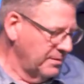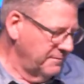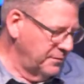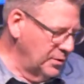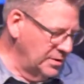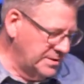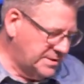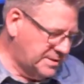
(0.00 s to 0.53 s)

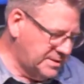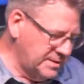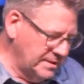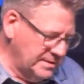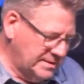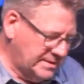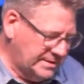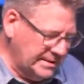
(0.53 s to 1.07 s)
verse
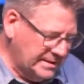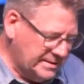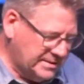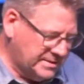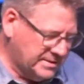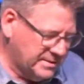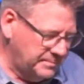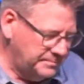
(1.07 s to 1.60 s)

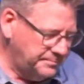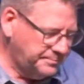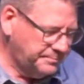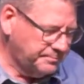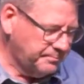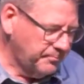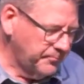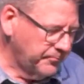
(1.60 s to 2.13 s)
6
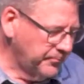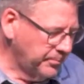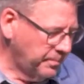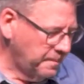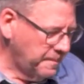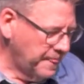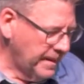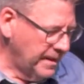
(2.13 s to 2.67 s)

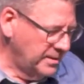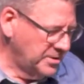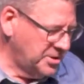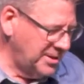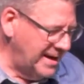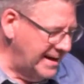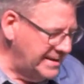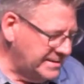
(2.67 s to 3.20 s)

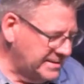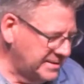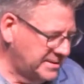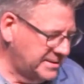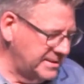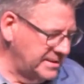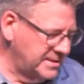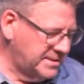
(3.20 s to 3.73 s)
to 8, it
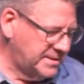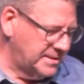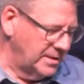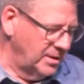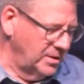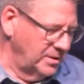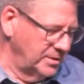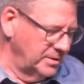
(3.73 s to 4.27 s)
says,
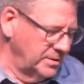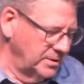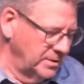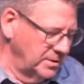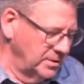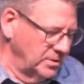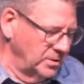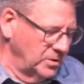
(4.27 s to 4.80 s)

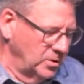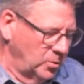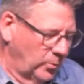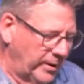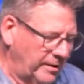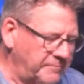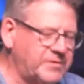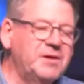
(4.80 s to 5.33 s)

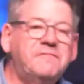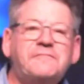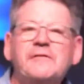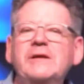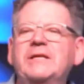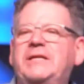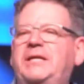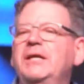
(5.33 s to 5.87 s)
we have
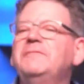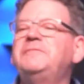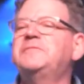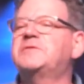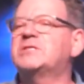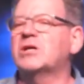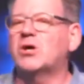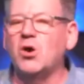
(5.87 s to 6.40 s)
different
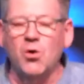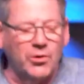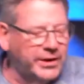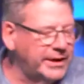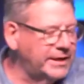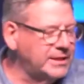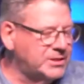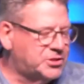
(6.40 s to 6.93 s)
gifts
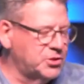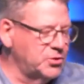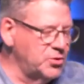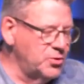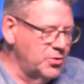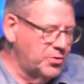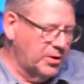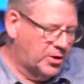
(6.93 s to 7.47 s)
according
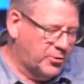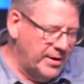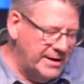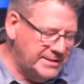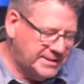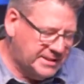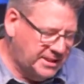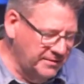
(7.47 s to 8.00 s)
to the
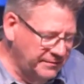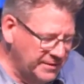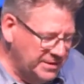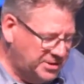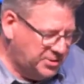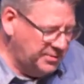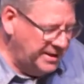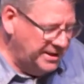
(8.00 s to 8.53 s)
grace
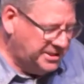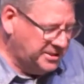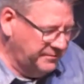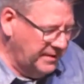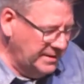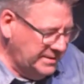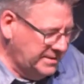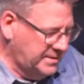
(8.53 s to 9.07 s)
given to each
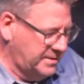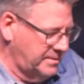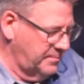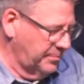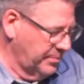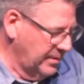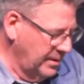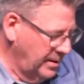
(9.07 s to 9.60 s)
of us.
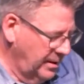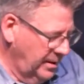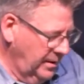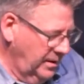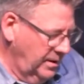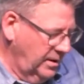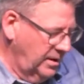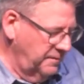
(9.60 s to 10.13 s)

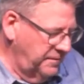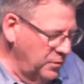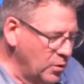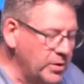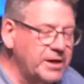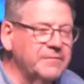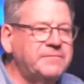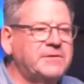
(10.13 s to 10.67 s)
If
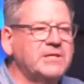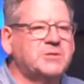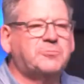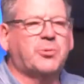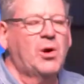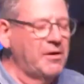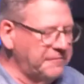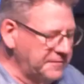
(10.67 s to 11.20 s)
your gift is
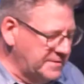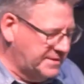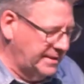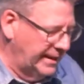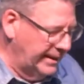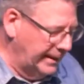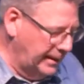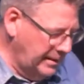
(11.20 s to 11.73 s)

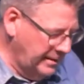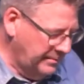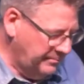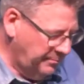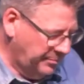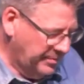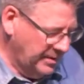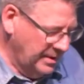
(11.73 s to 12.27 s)
prophesying,
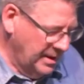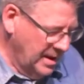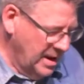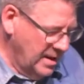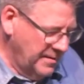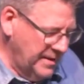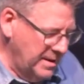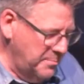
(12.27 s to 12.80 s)

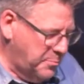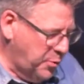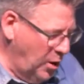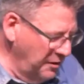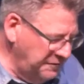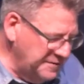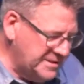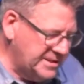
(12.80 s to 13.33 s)
then
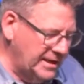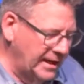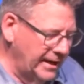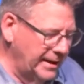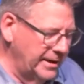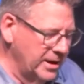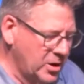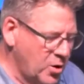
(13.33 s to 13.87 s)

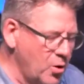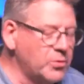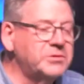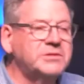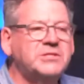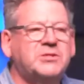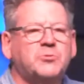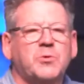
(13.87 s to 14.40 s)
prophesy in
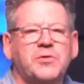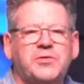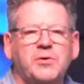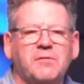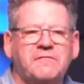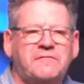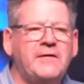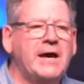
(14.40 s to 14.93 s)
accordance with
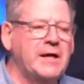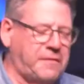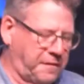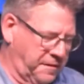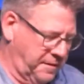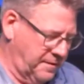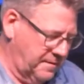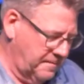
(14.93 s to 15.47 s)
your
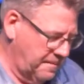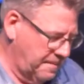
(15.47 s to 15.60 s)
faith.